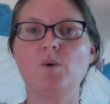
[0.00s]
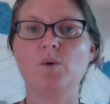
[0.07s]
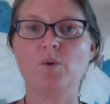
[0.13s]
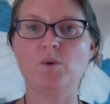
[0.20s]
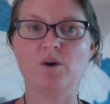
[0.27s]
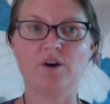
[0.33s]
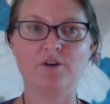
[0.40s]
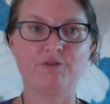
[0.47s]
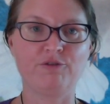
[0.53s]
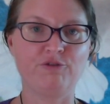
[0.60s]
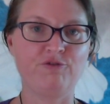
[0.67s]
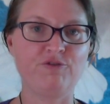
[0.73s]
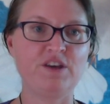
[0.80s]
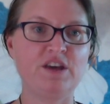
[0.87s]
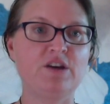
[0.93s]
or
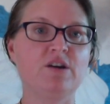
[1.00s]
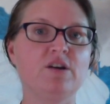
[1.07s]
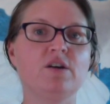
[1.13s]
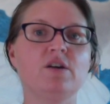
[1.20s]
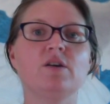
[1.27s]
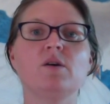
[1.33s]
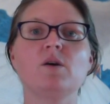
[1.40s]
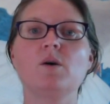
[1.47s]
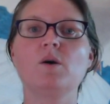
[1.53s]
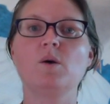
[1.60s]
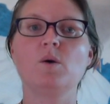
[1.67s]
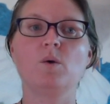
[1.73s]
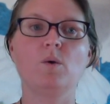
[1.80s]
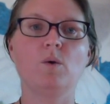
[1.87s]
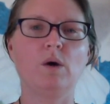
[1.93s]
fear
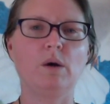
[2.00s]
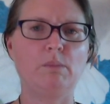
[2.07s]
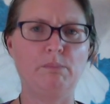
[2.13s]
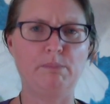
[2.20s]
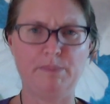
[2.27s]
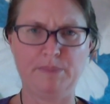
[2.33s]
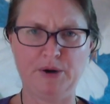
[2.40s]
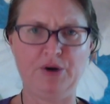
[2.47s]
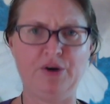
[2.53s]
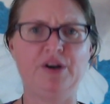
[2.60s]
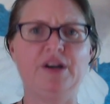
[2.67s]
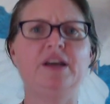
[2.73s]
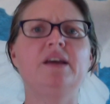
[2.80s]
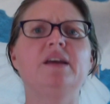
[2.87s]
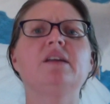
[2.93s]
or
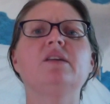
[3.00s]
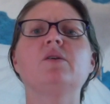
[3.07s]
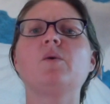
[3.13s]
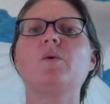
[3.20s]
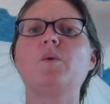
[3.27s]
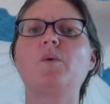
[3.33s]
burden